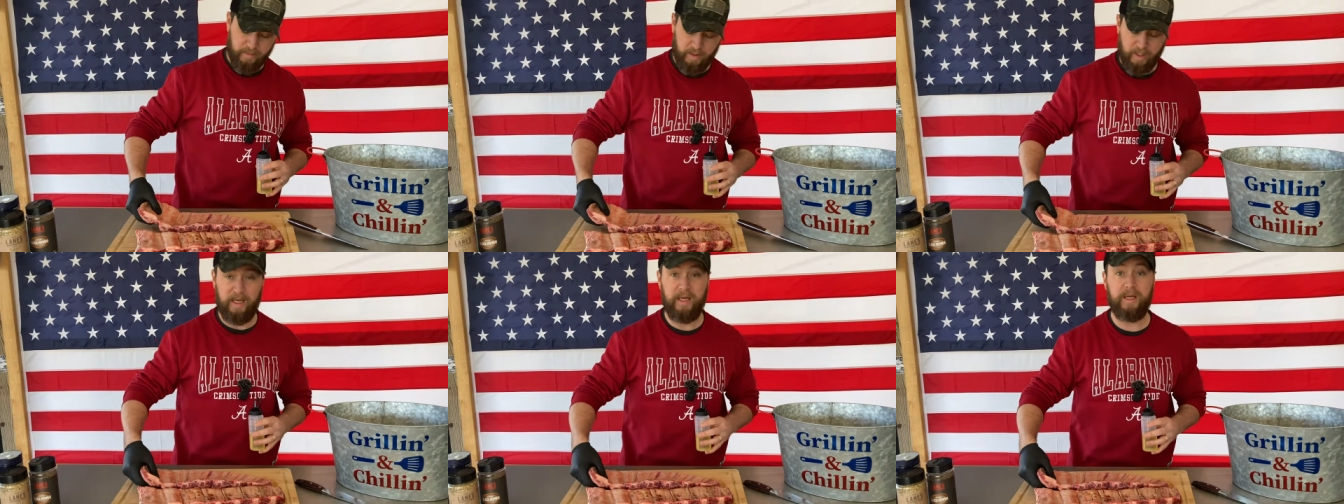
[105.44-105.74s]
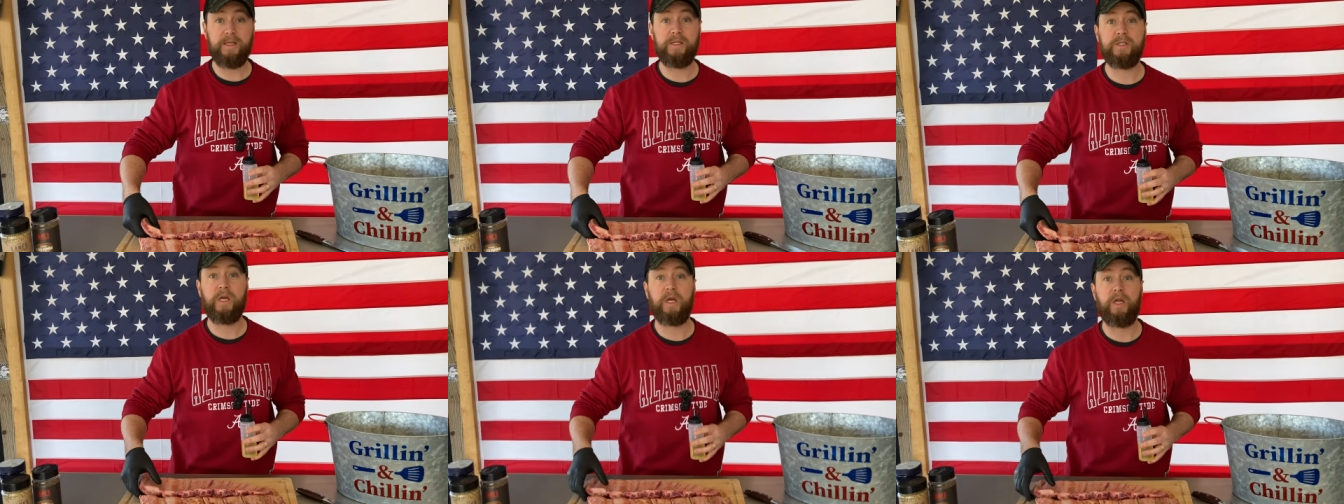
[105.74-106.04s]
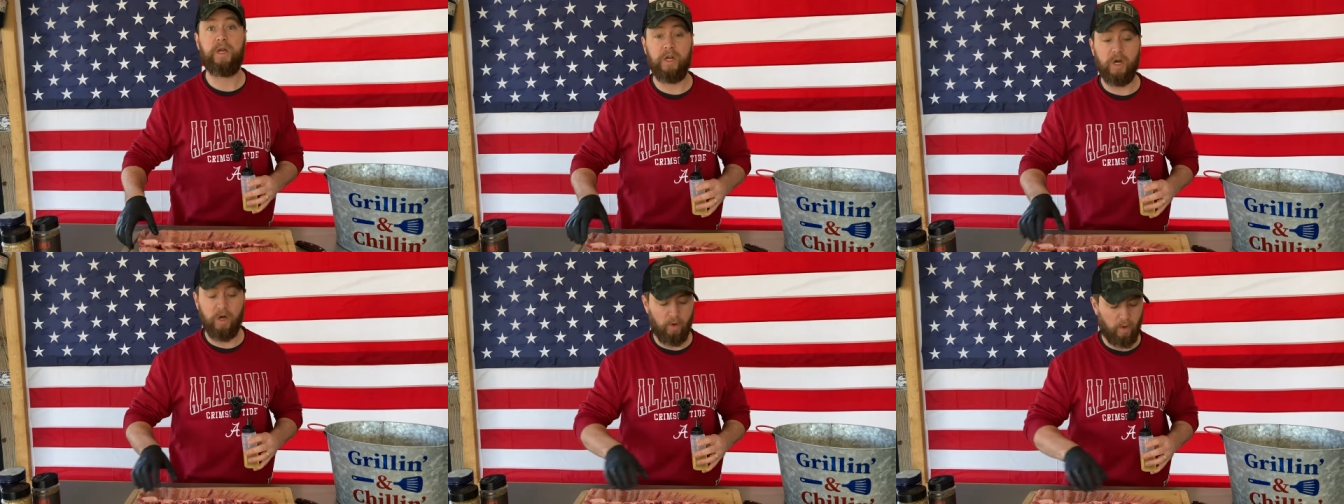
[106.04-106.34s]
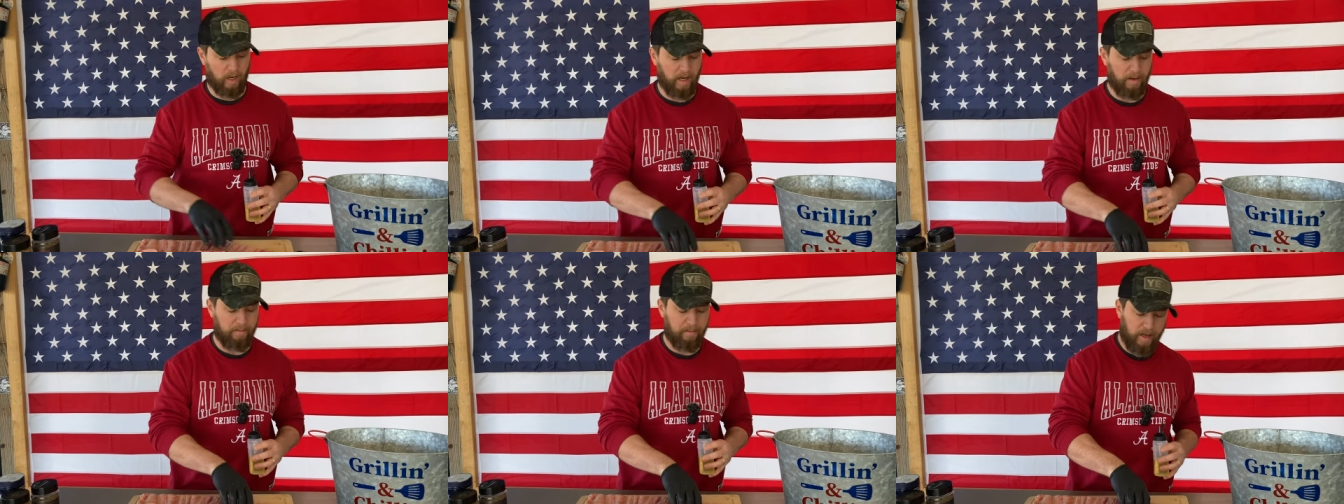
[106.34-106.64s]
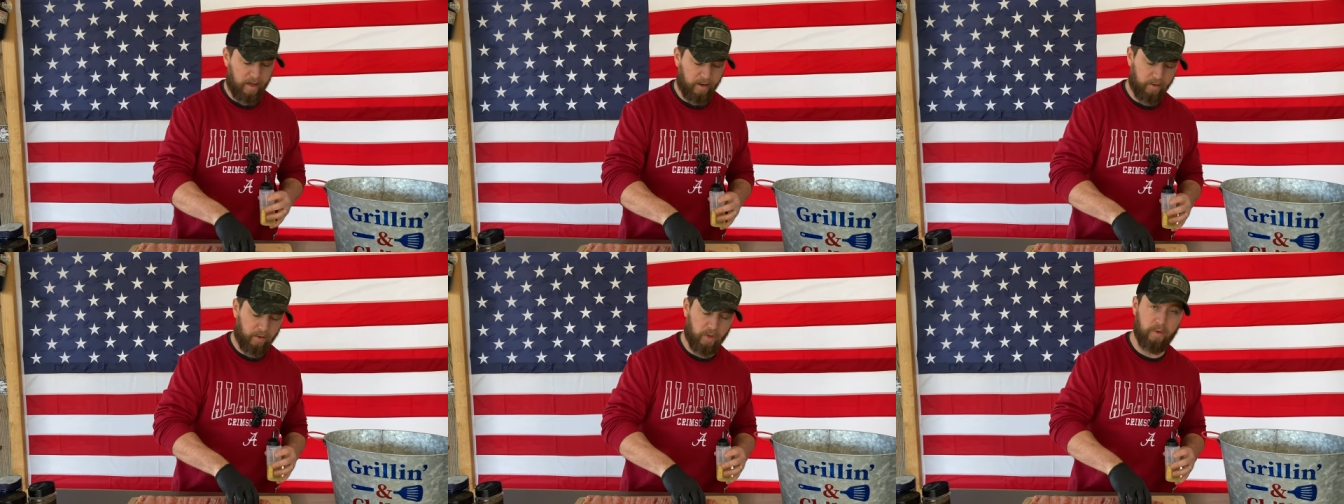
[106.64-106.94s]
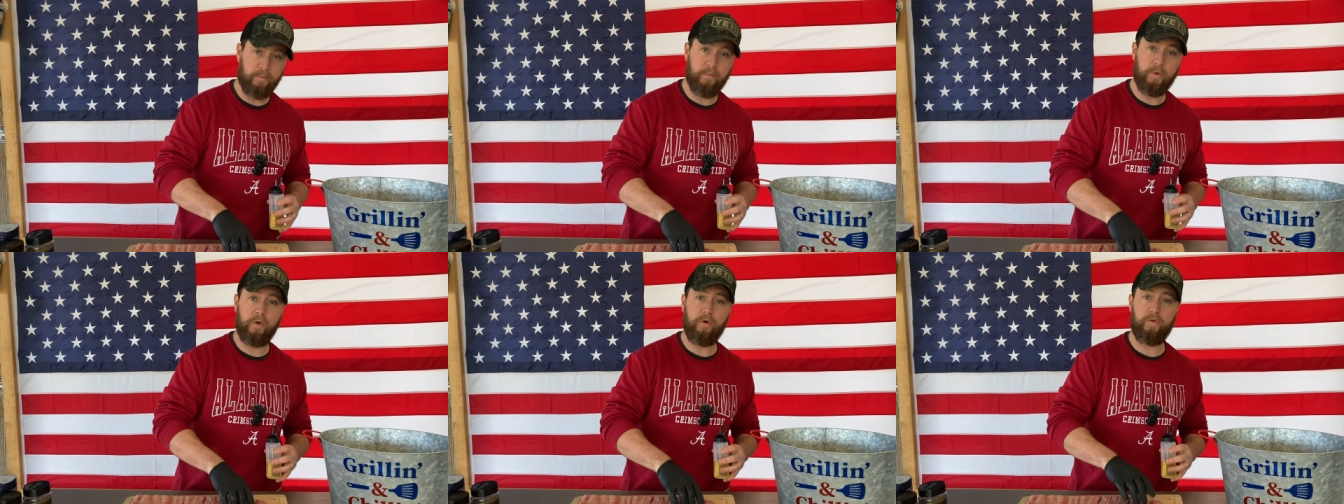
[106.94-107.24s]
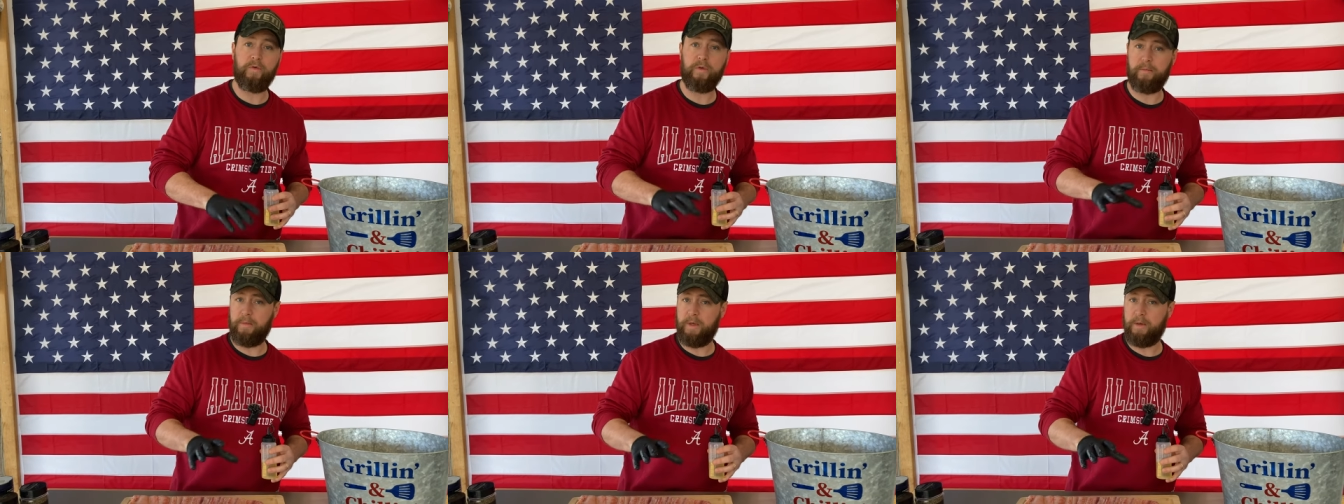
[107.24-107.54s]
is no, I'm not gonna
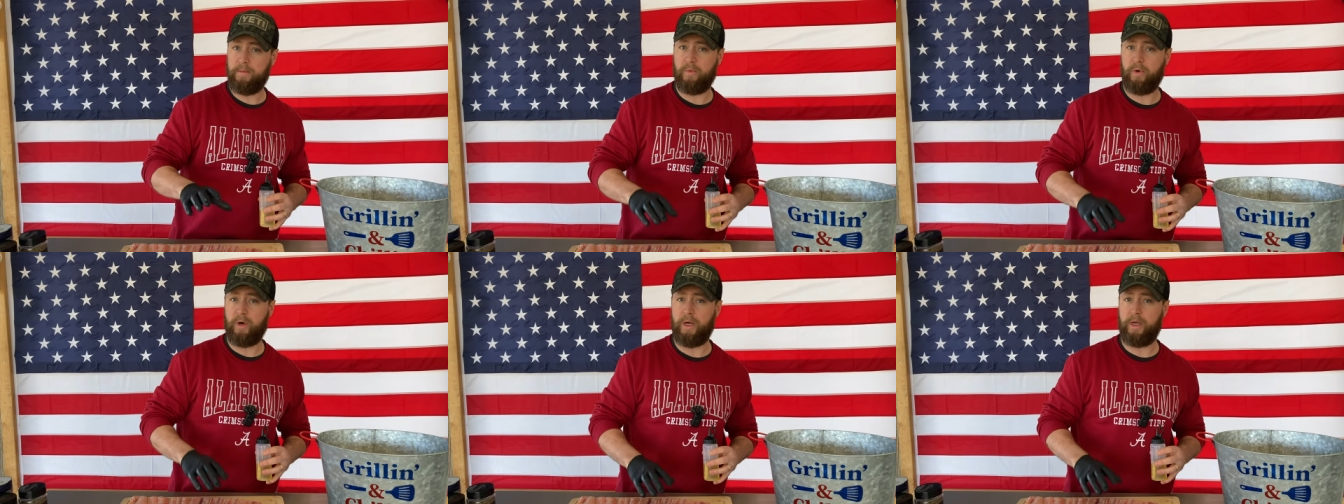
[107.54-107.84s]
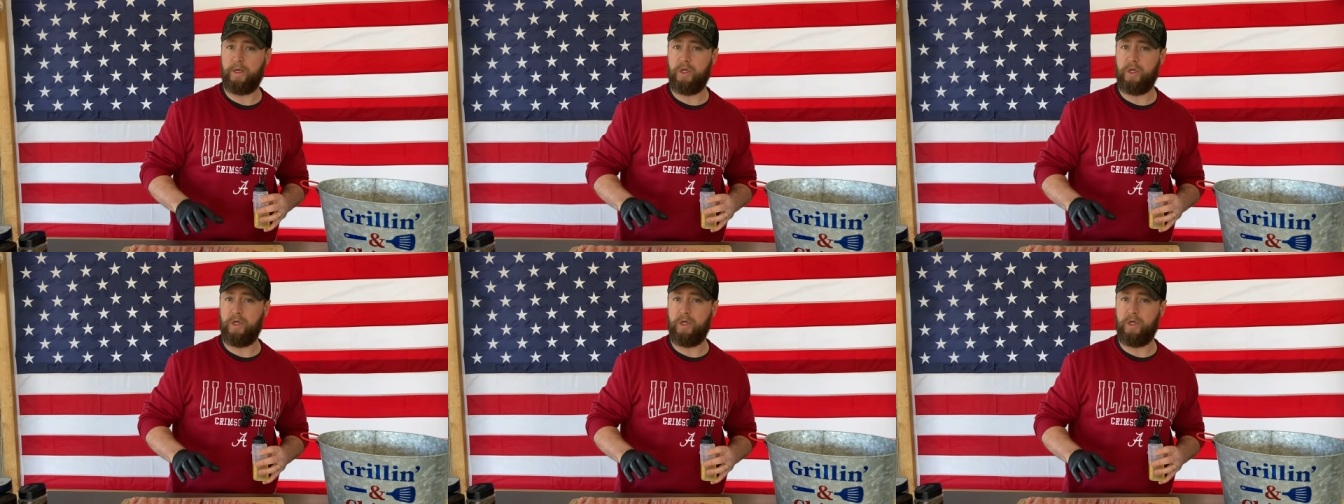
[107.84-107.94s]
remove the membrane.